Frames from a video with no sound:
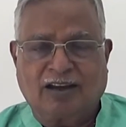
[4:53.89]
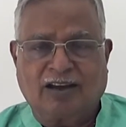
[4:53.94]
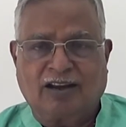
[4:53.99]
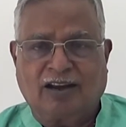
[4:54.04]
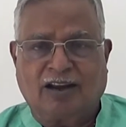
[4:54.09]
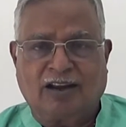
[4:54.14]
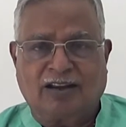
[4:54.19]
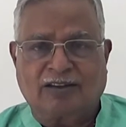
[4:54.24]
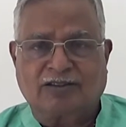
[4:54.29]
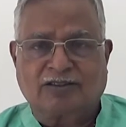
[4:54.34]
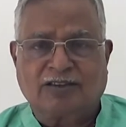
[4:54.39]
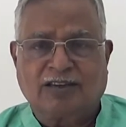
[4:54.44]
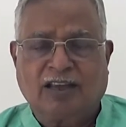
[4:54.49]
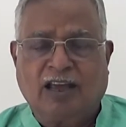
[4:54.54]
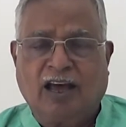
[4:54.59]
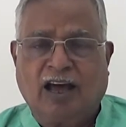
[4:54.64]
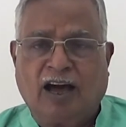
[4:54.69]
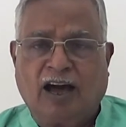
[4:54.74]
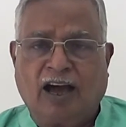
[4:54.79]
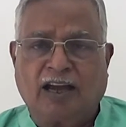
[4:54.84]
girls,
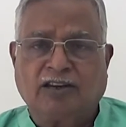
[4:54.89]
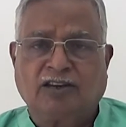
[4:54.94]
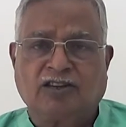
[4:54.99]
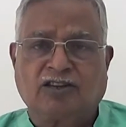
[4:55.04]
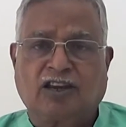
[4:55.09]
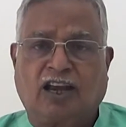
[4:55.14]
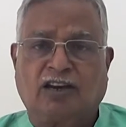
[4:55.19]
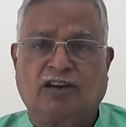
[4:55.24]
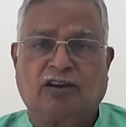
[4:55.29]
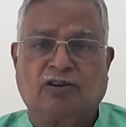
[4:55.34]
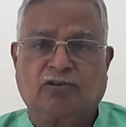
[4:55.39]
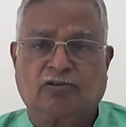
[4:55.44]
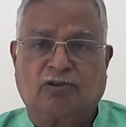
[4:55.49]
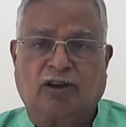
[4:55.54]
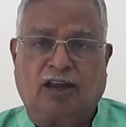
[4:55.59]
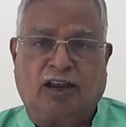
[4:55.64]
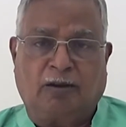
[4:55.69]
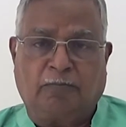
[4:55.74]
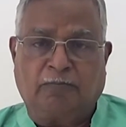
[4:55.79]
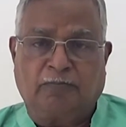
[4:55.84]
I decided to
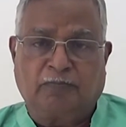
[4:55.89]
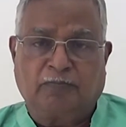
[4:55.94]
help.